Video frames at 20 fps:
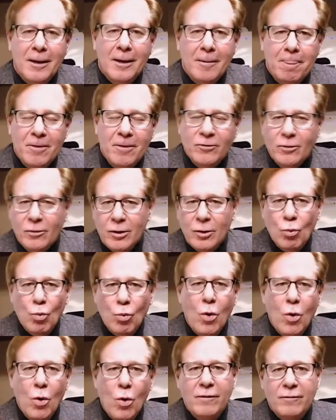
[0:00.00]
there's only
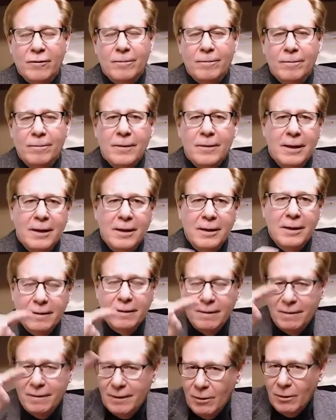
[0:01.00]
one of them
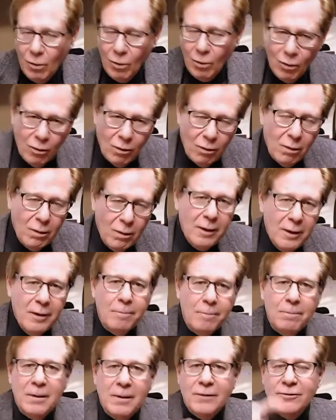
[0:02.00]
in the whole
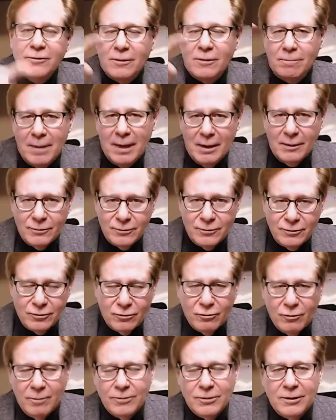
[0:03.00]
meets and bounds
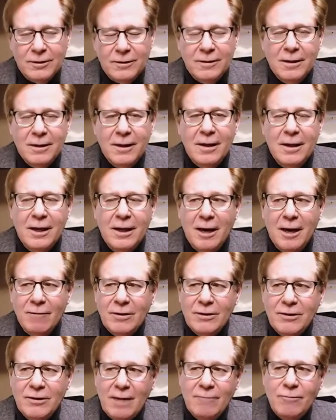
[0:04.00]
description.
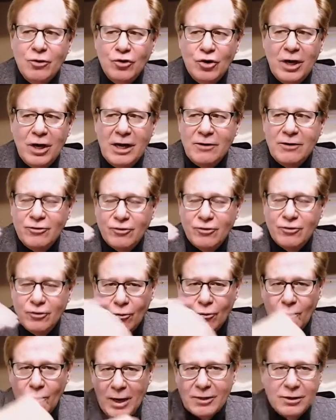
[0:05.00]
Every time you change
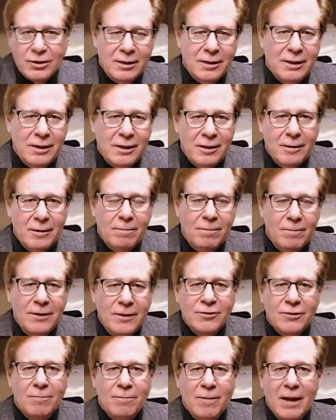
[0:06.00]
direction in the
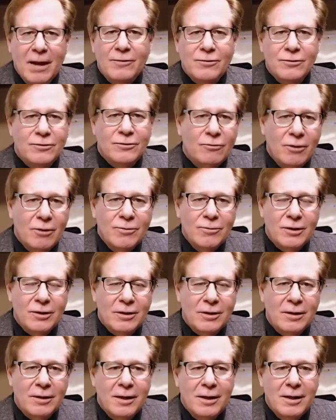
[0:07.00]
meets and bounds
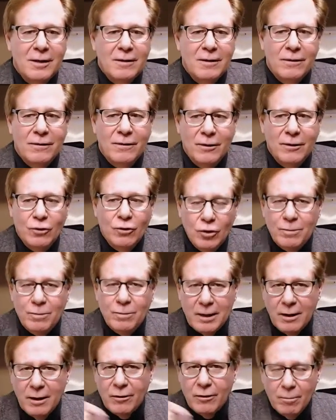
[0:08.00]
description, there could be
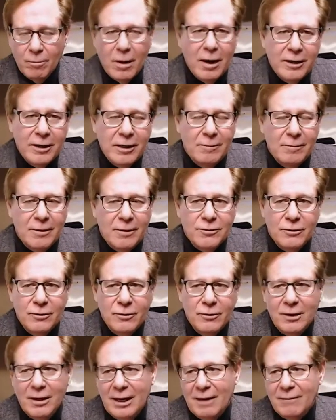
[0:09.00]
another monument. So
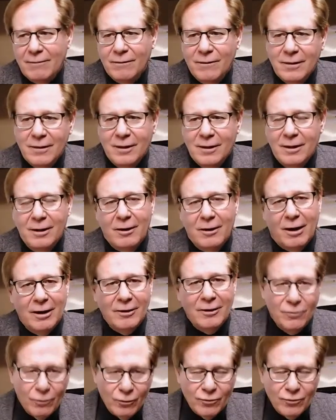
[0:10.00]
you could have, you know, I
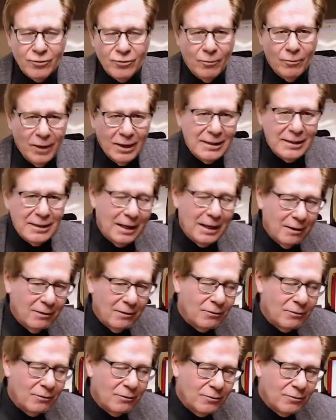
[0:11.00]
drew some
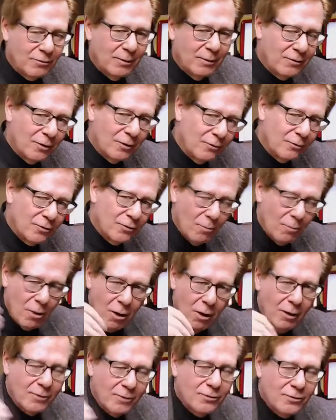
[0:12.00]
rectangles, but I showed some
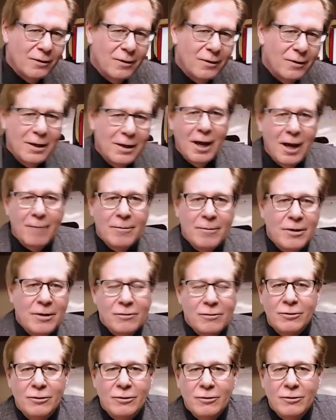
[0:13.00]
arcs. And I mean,
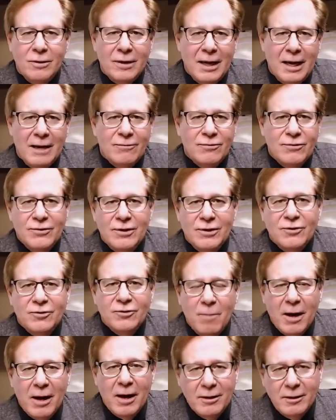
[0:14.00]
you could have 6
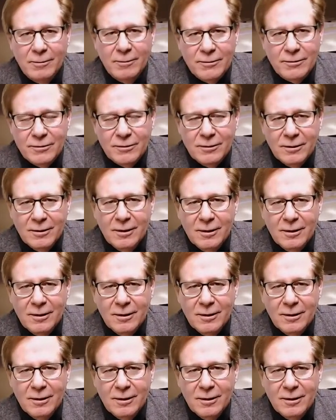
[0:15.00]
monuments,